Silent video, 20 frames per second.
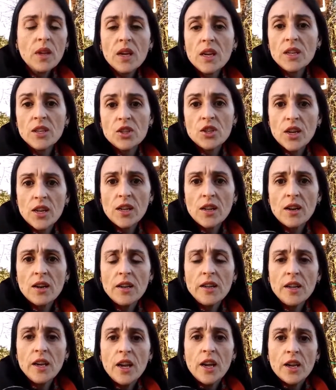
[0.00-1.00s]
In general,
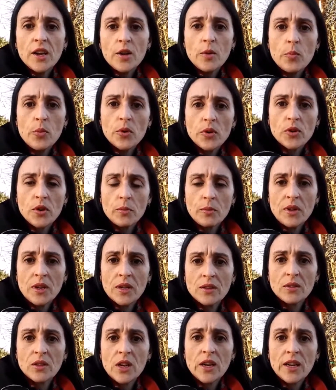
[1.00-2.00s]
he
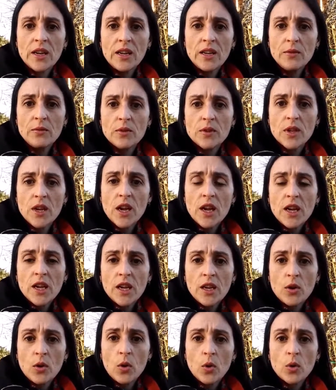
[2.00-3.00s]
predominantly lives
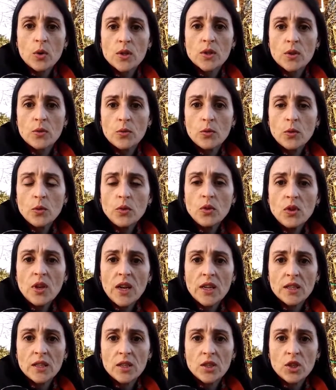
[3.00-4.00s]
in oaks wood
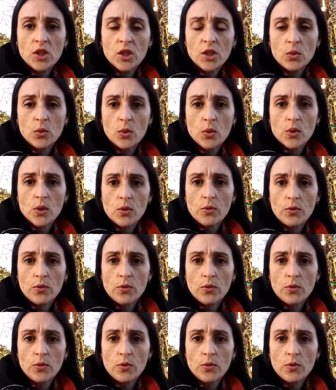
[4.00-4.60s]
and deciduous